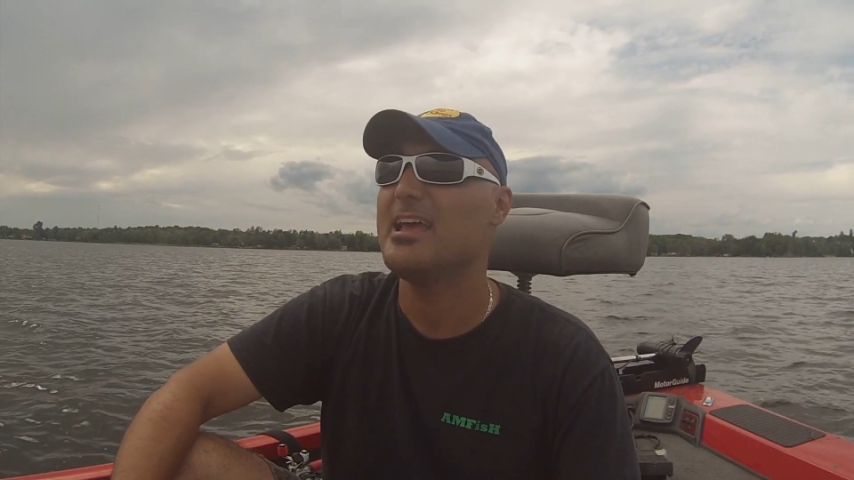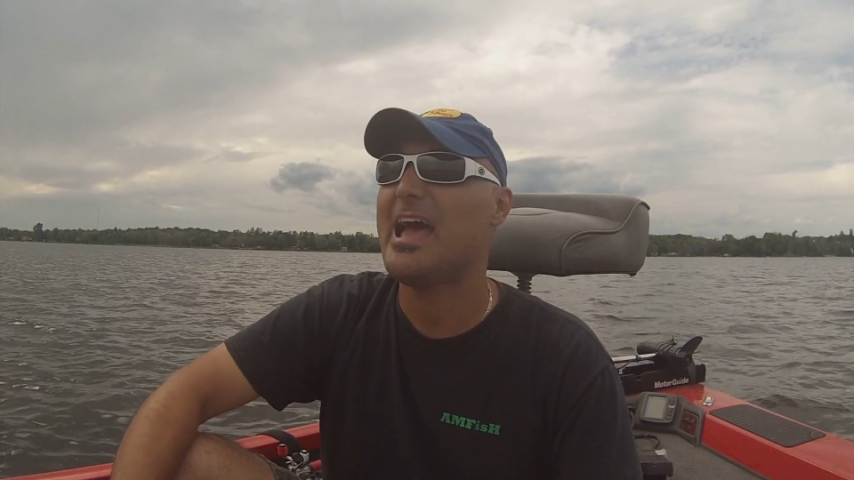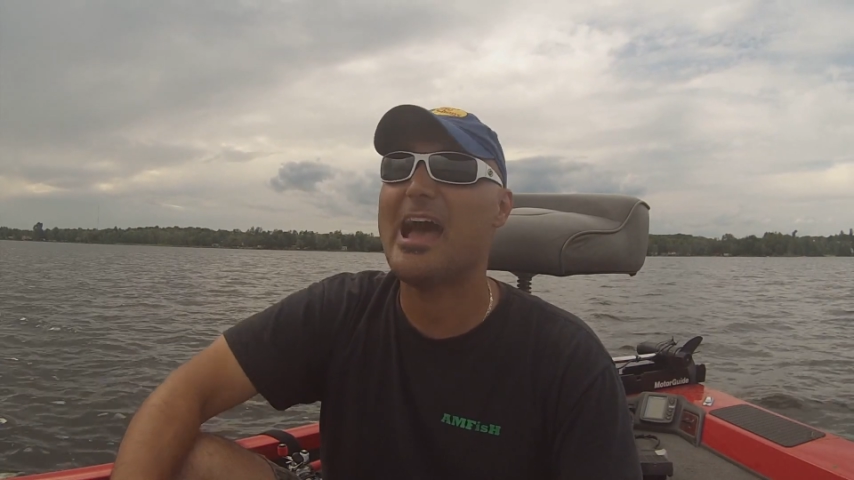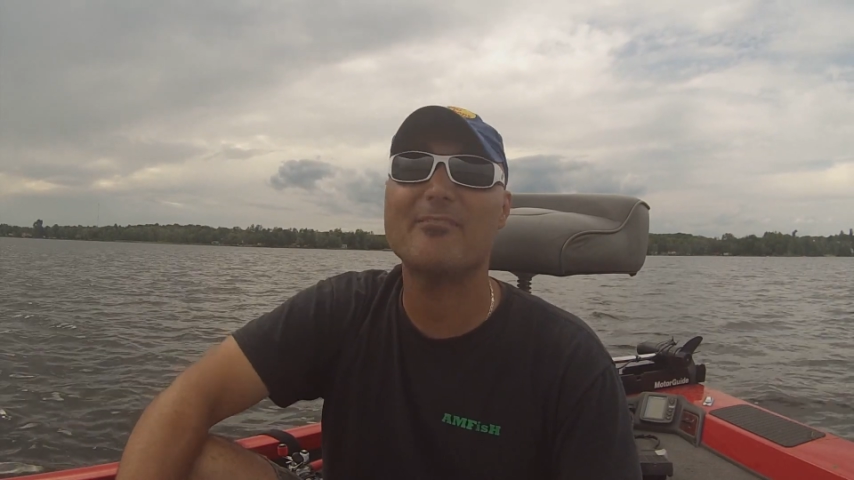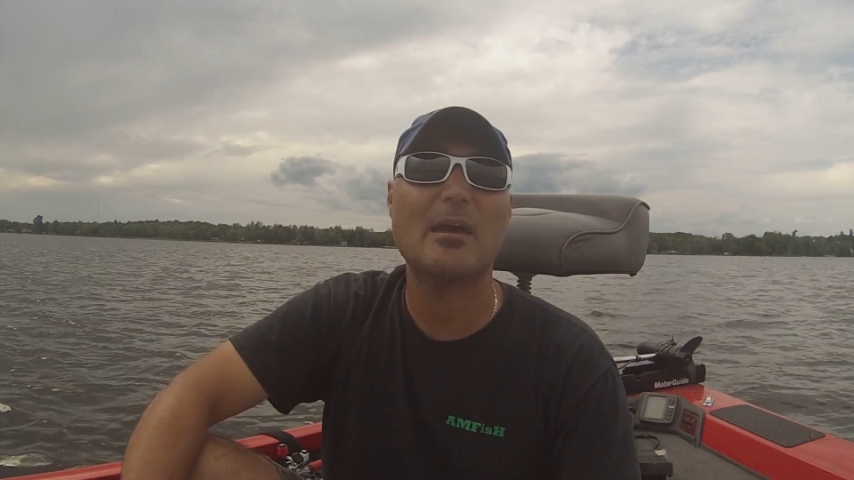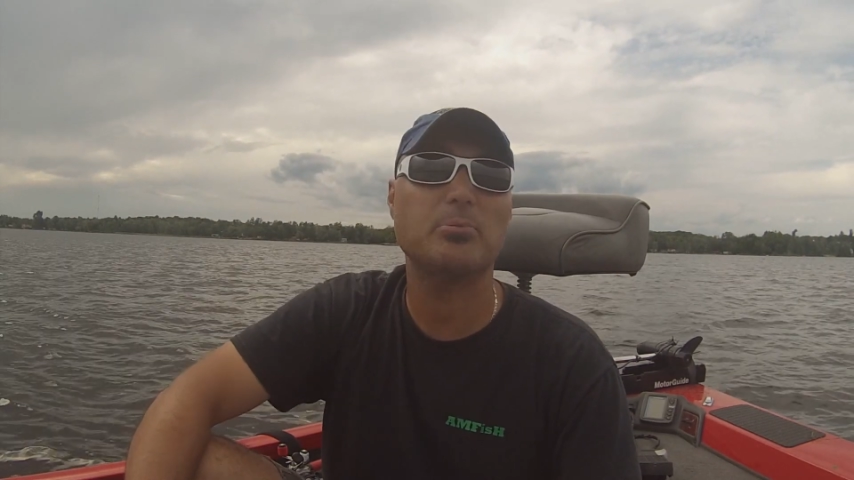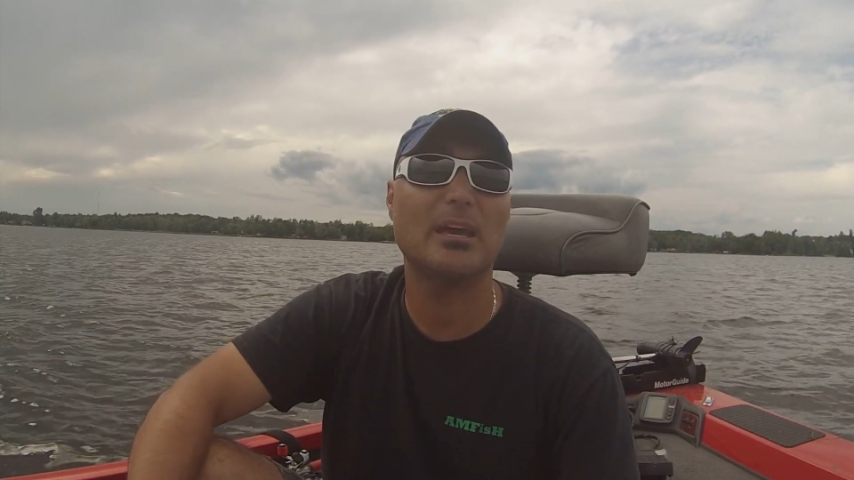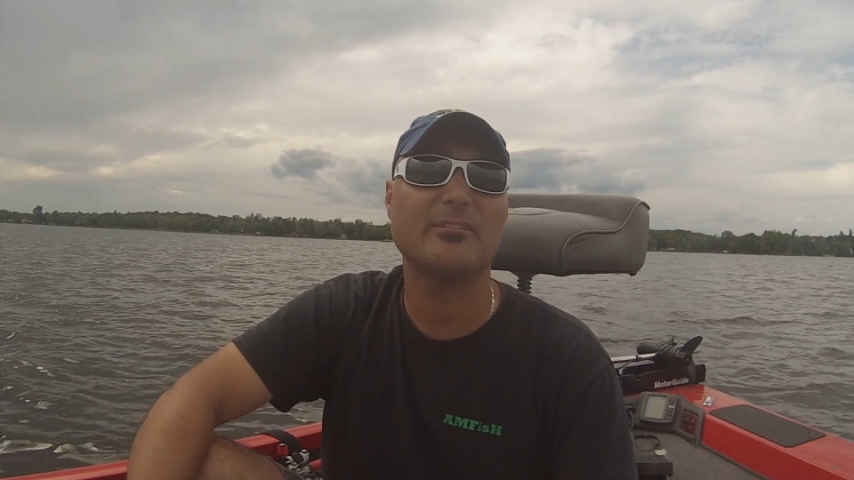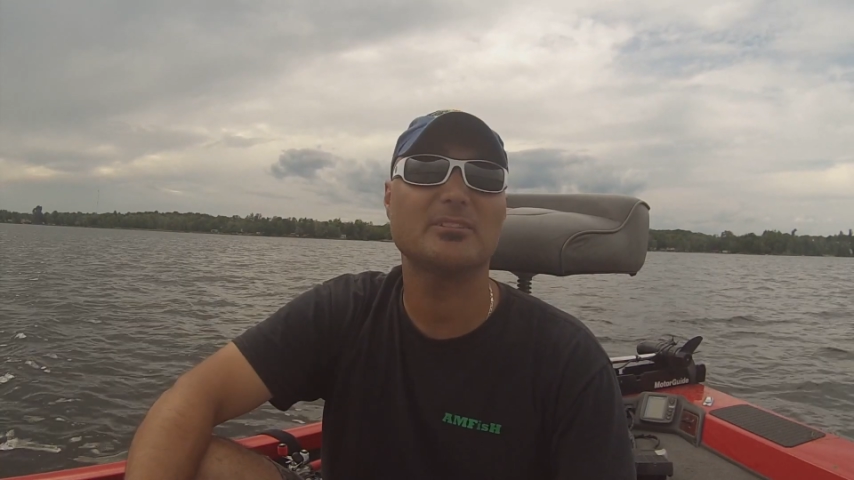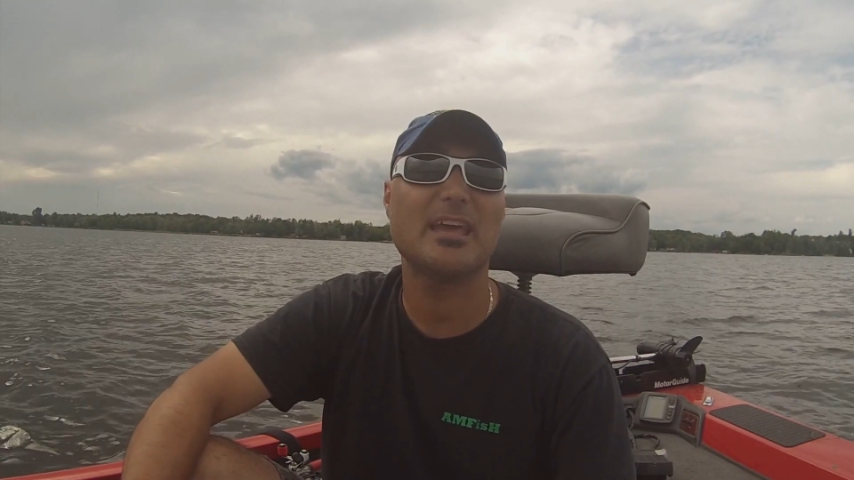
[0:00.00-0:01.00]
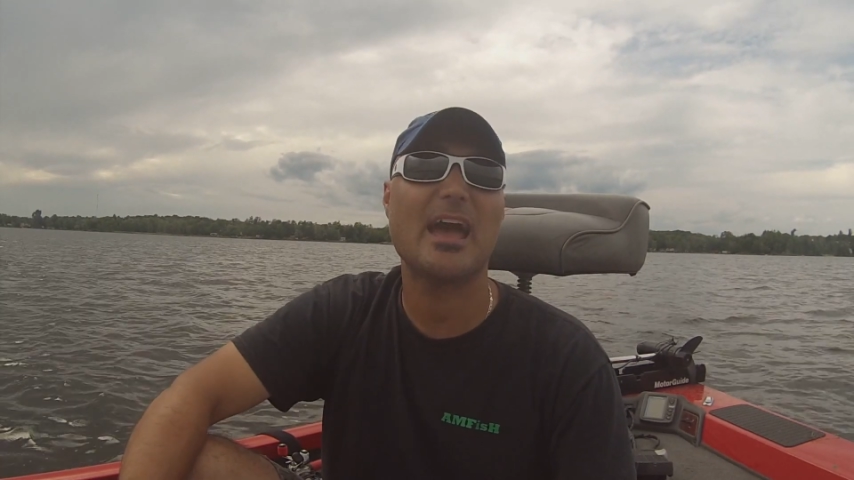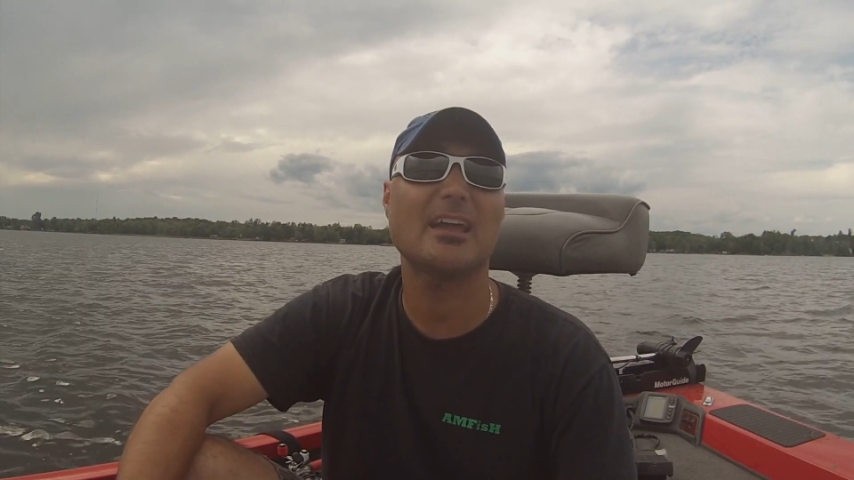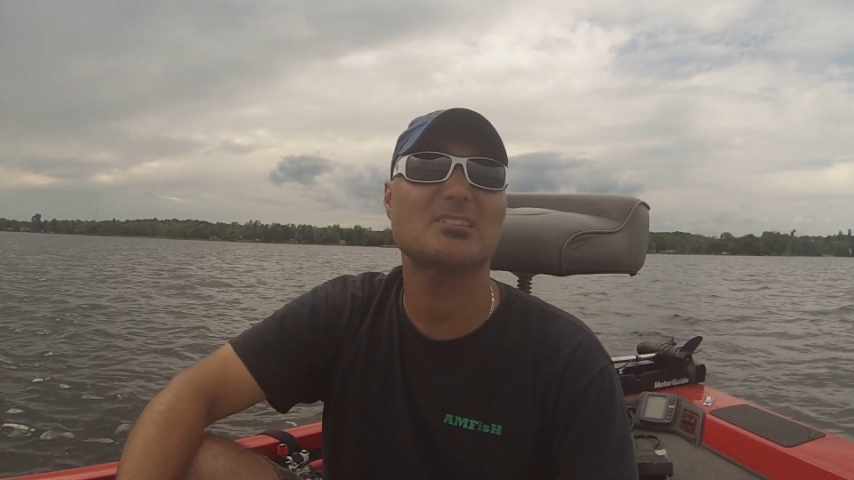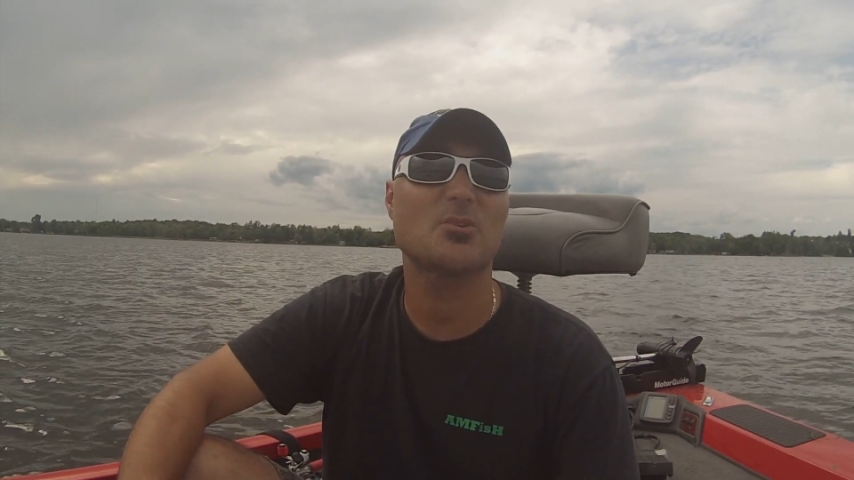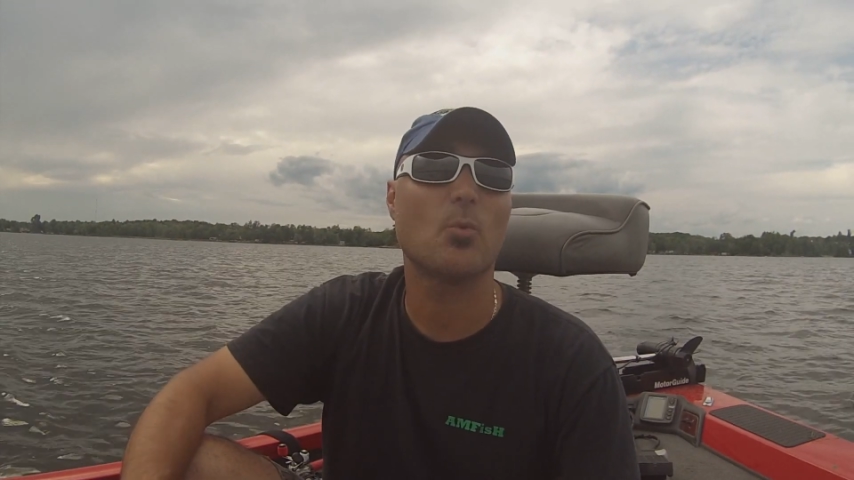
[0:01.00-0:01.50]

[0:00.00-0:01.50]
have that plan of attack. It's a